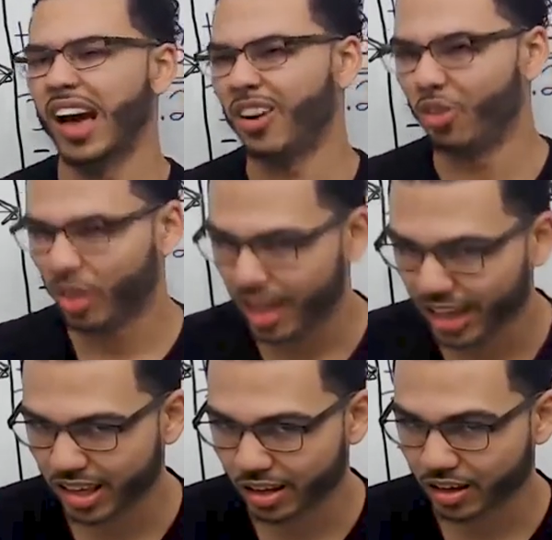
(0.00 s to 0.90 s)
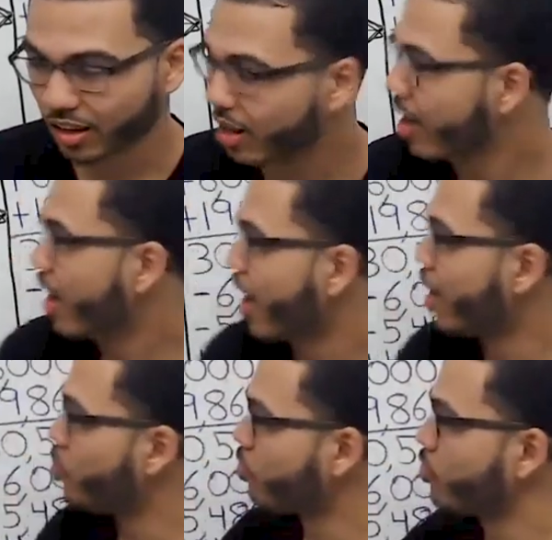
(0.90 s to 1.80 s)
I don't like it.
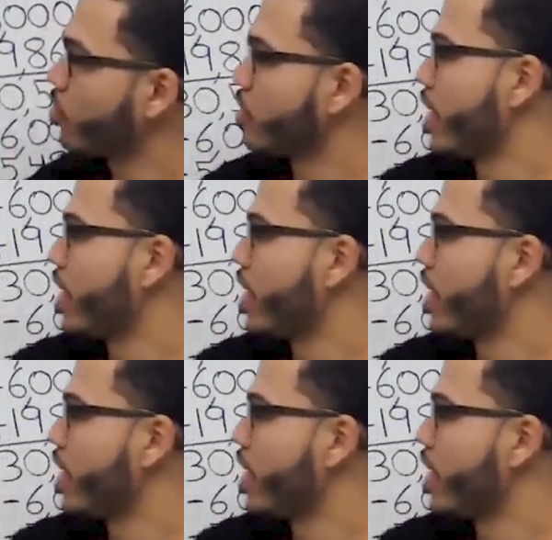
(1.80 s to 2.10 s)
I prefer